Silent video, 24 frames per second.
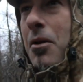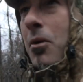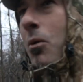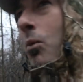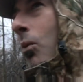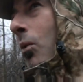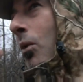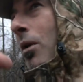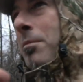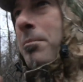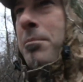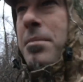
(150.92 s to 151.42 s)

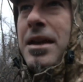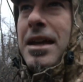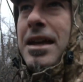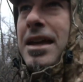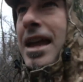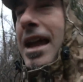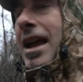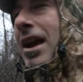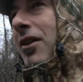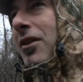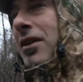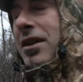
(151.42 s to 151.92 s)
one big
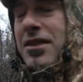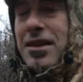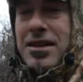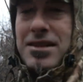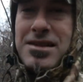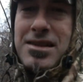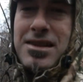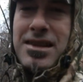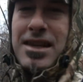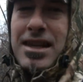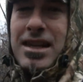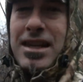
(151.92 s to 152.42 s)
area that's
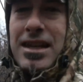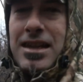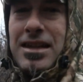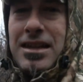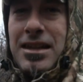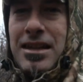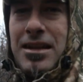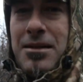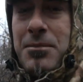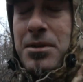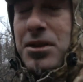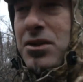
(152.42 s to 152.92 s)
thick
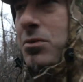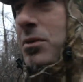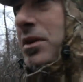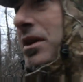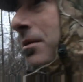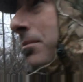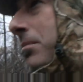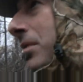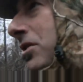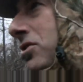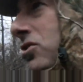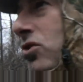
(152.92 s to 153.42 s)
in between
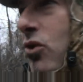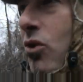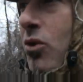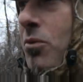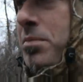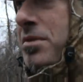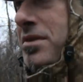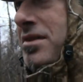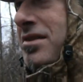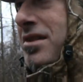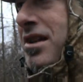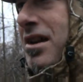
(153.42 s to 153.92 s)
a bunch of
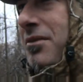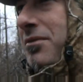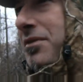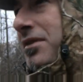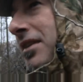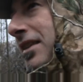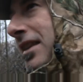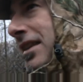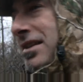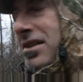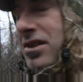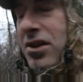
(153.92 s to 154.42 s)
open stuff and
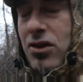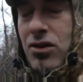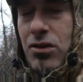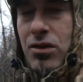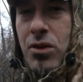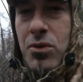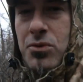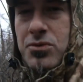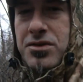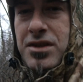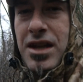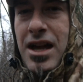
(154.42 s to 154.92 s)
things that are
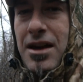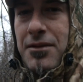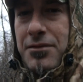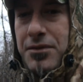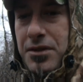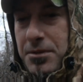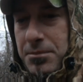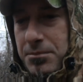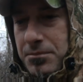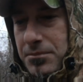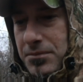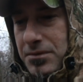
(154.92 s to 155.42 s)
closed off
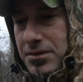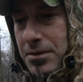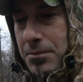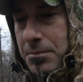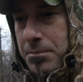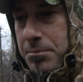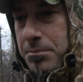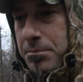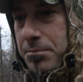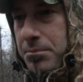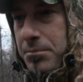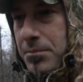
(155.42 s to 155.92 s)
to
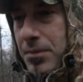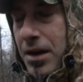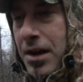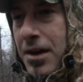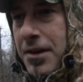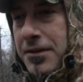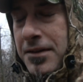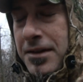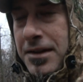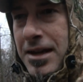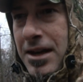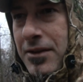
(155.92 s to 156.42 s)

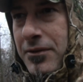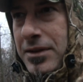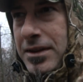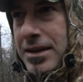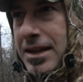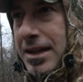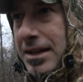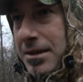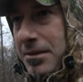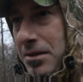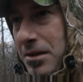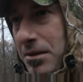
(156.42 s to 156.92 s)
hunting and
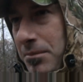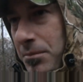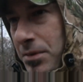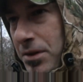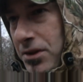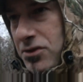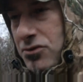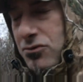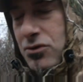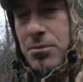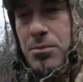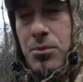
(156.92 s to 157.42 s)
everything, but a
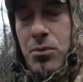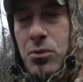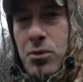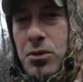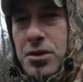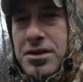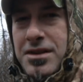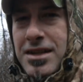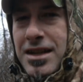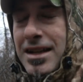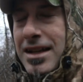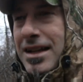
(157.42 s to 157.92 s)
strip of
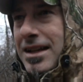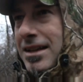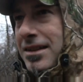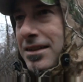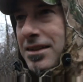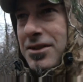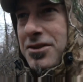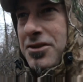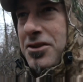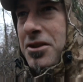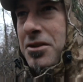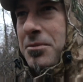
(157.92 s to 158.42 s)
woods.
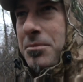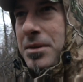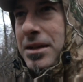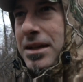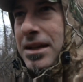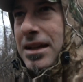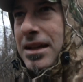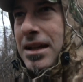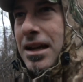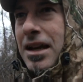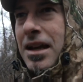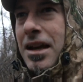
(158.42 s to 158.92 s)
There's gonna
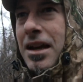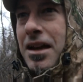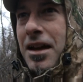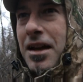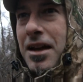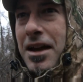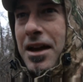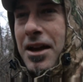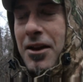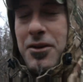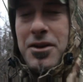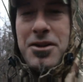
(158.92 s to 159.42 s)
be
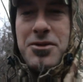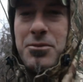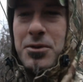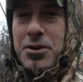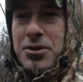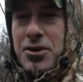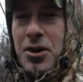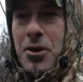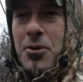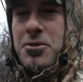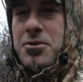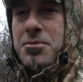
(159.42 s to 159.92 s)
areas where
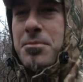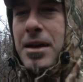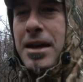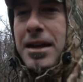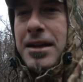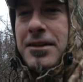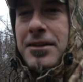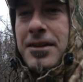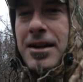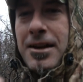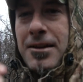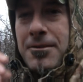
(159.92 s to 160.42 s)
does bed
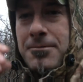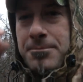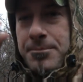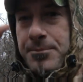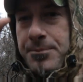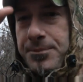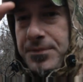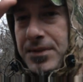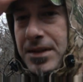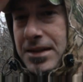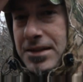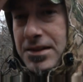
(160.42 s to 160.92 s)
in there,
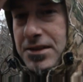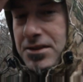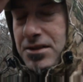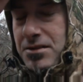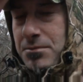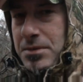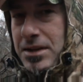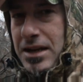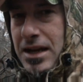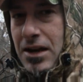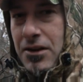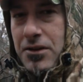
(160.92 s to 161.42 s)
and there's
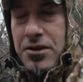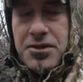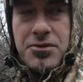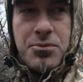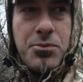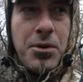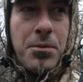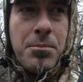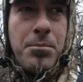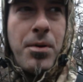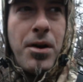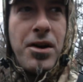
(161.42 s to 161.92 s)
gonna be areas
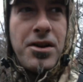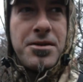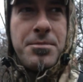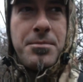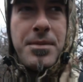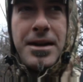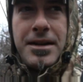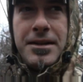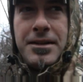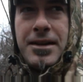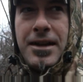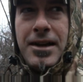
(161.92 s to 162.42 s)
where bucks
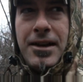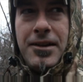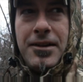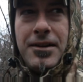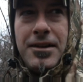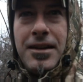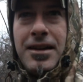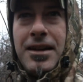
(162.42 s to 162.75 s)
bed in there.